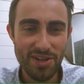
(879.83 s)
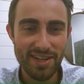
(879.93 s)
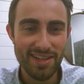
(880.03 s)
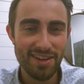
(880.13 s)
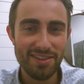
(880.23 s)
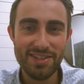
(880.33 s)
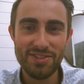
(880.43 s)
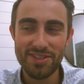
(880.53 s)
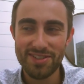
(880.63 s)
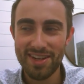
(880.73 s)
You can tell he's
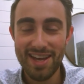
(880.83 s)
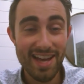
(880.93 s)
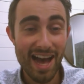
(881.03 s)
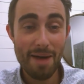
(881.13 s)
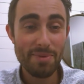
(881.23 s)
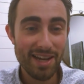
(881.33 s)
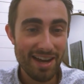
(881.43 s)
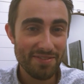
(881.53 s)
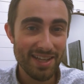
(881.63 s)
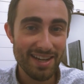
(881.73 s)
just happy to
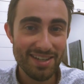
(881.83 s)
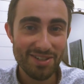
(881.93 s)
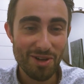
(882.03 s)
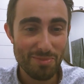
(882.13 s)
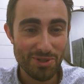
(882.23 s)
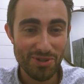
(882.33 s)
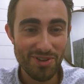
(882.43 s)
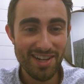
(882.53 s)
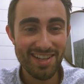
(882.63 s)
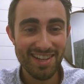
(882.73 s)
have the NHL
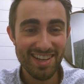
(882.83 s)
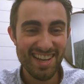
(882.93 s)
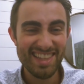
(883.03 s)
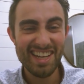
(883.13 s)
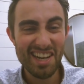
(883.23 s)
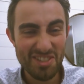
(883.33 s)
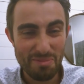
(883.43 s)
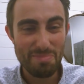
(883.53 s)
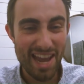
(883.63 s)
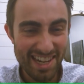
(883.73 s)
opportunity, the
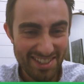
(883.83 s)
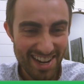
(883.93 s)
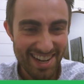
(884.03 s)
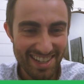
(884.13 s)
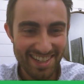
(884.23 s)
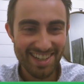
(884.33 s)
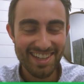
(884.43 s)
NHL paycheck.